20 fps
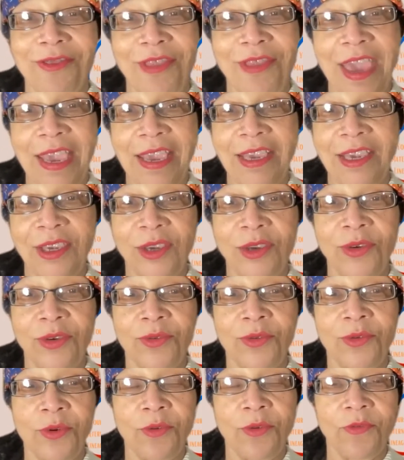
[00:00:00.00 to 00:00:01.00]
thank
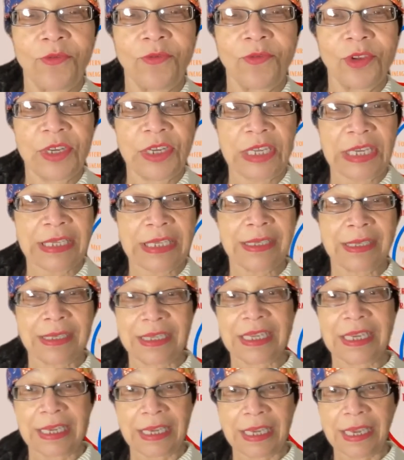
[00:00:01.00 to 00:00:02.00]
you for
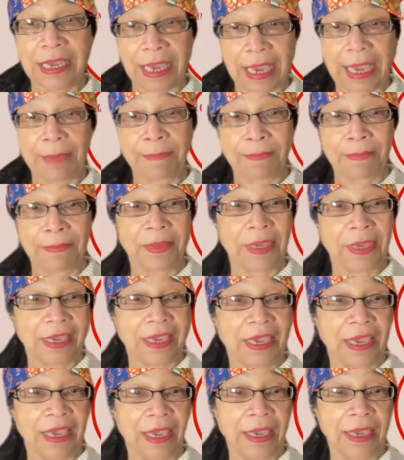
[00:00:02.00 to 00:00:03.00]
listening and
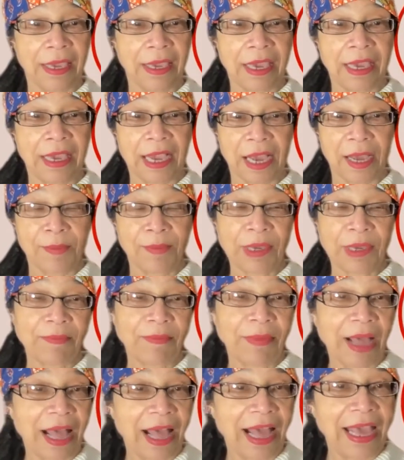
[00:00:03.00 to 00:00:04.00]
being and
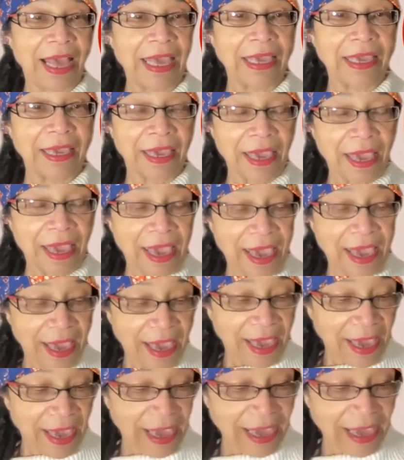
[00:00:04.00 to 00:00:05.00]
coming by.
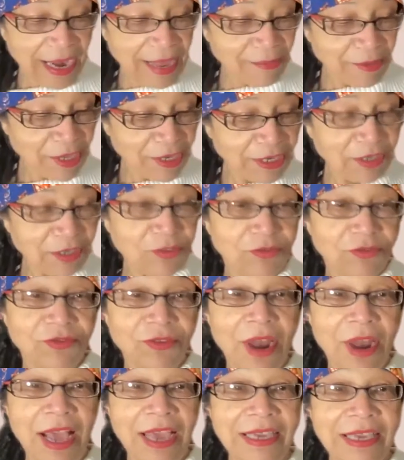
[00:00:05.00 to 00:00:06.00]
And I'm going to
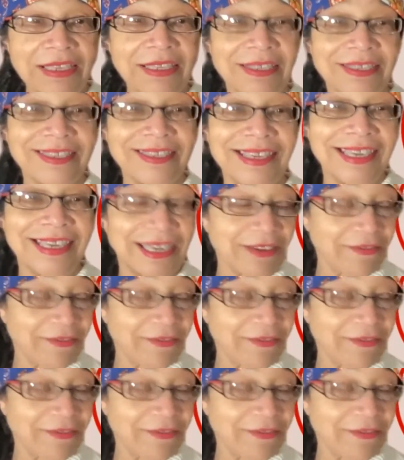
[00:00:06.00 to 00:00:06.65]
try and see